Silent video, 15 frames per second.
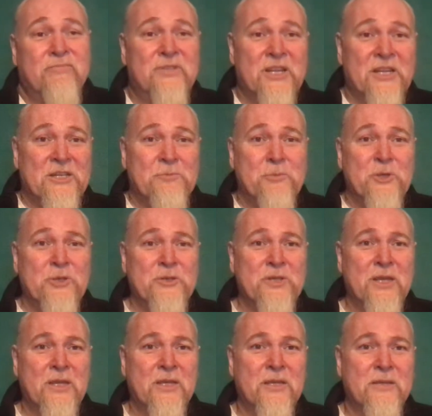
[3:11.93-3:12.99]
teach
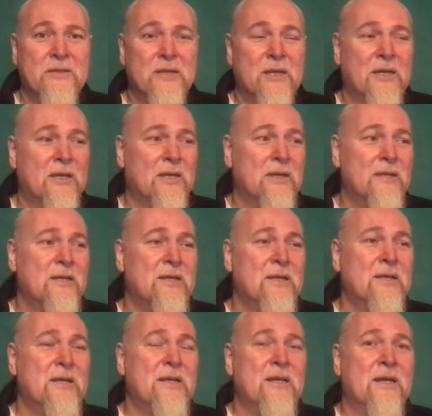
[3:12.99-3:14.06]
music.
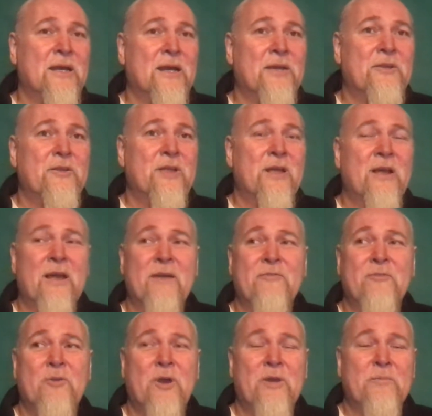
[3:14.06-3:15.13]
I
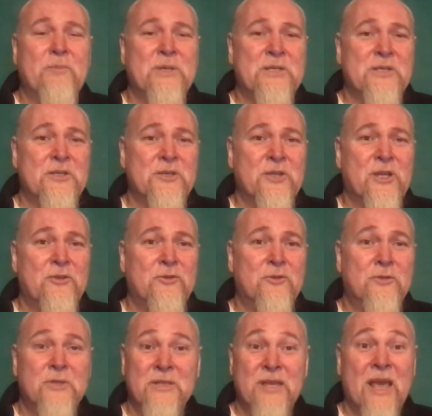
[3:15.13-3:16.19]
have quite a busy schedule.
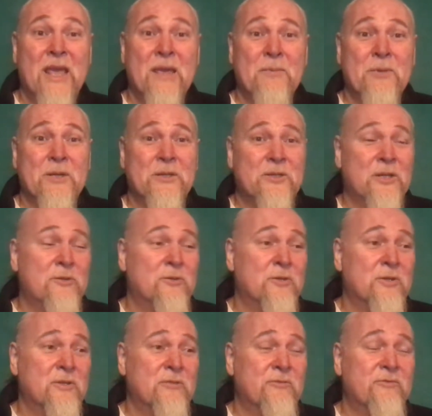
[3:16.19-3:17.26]
Today my
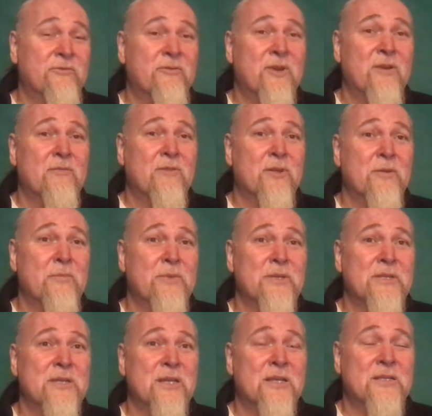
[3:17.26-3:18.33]
schedule is very, very
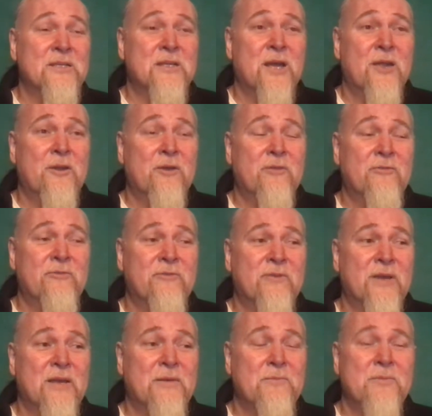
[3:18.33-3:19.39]
busy. I start off
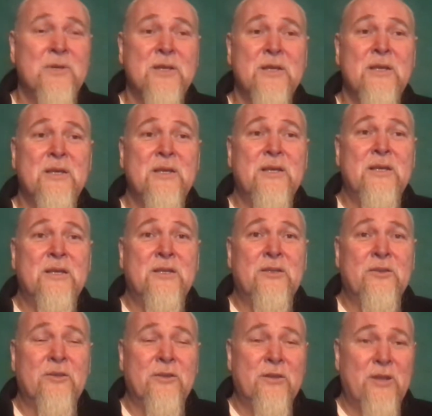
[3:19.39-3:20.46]

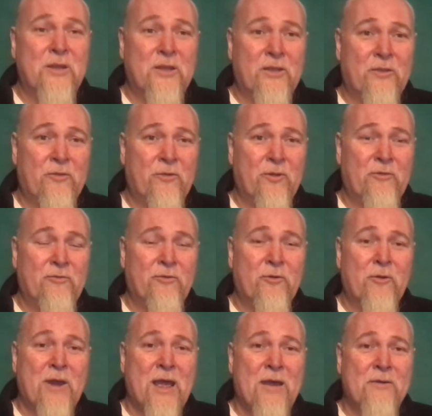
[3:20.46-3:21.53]
doing 3 or
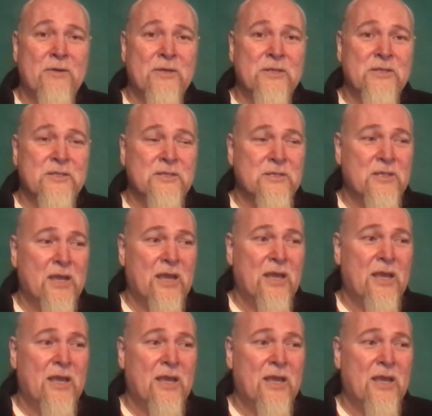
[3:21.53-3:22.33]
4 hours